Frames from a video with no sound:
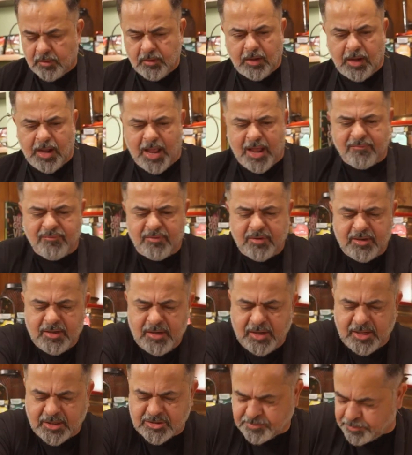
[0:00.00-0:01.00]
I have a
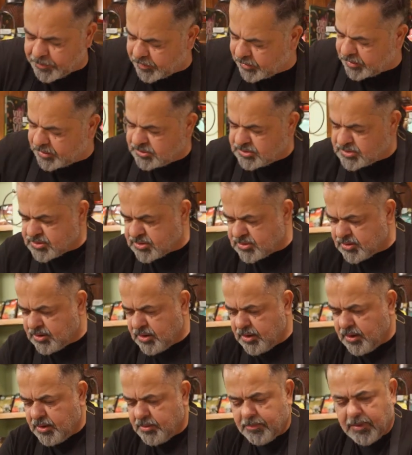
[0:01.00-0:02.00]
little experience,
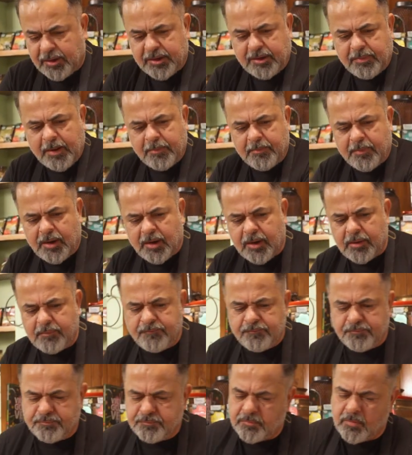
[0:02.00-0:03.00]
but remember,
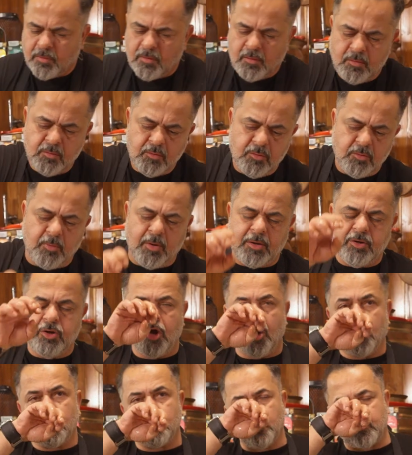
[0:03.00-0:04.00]
when
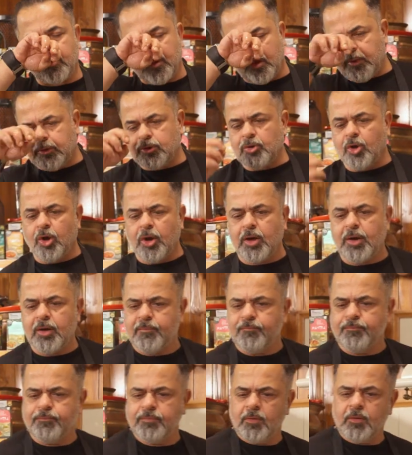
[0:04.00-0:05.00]
you're cooking with oil,
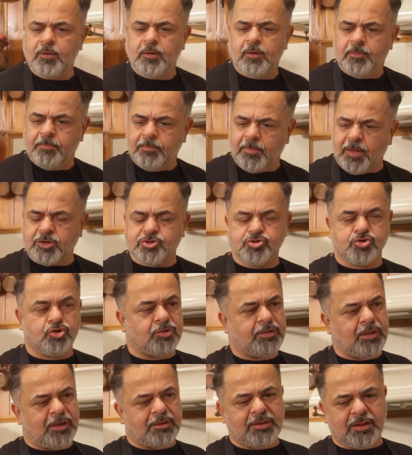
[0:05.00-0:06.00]
make sure
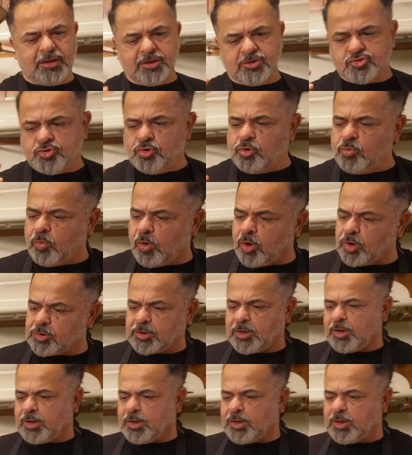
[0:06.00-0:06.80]
that there is no water